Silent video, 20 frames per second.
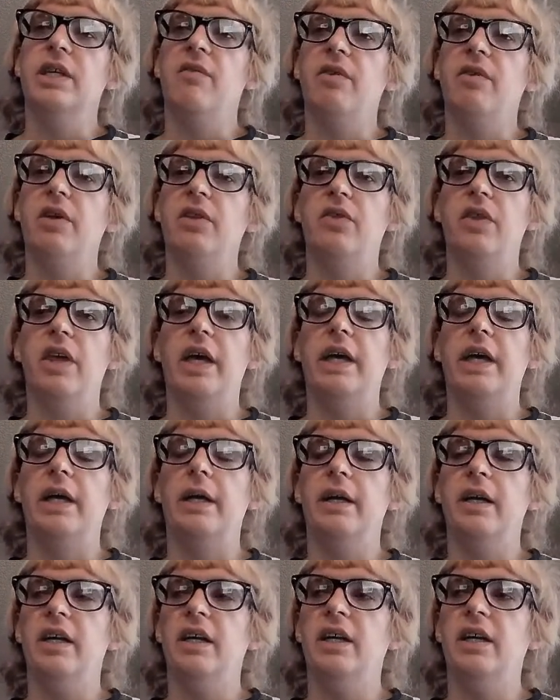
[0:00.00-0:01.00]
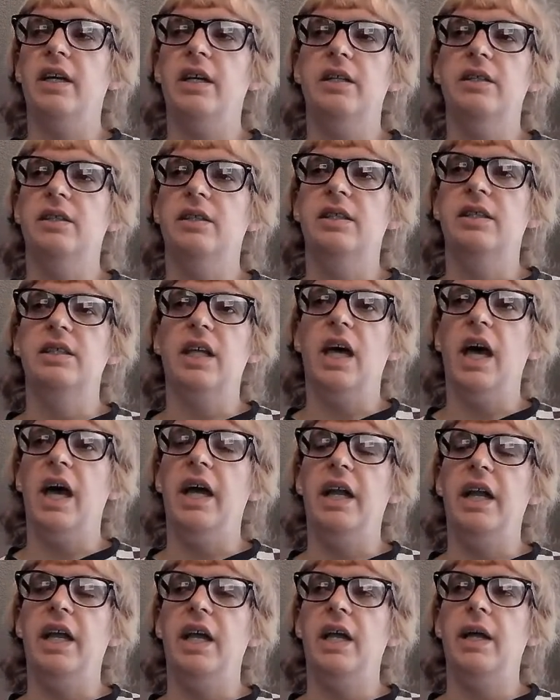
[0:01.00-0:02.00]
with everything in
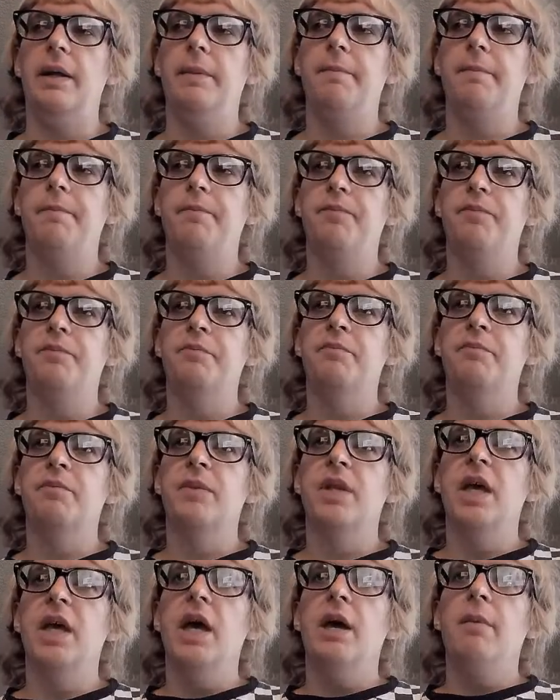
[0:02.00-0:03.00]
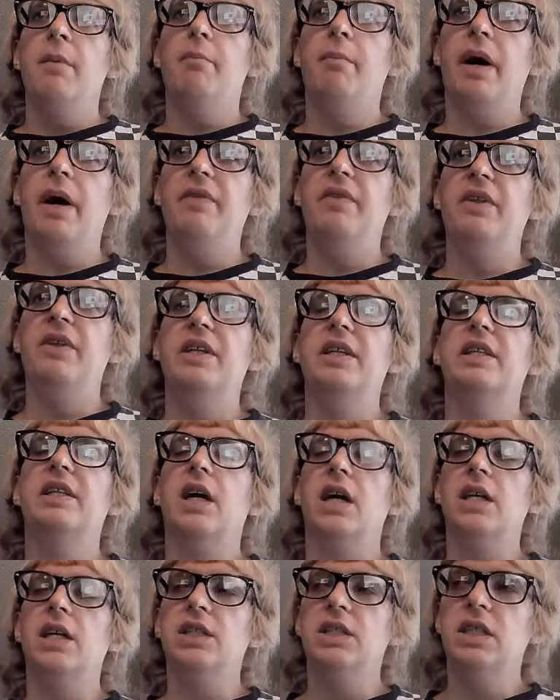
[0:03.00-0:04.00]
society, but the
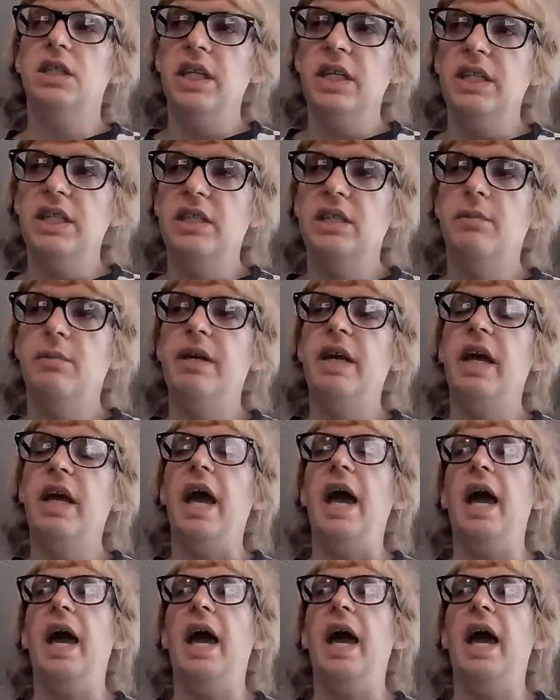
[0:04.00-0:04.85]
discussion needs to be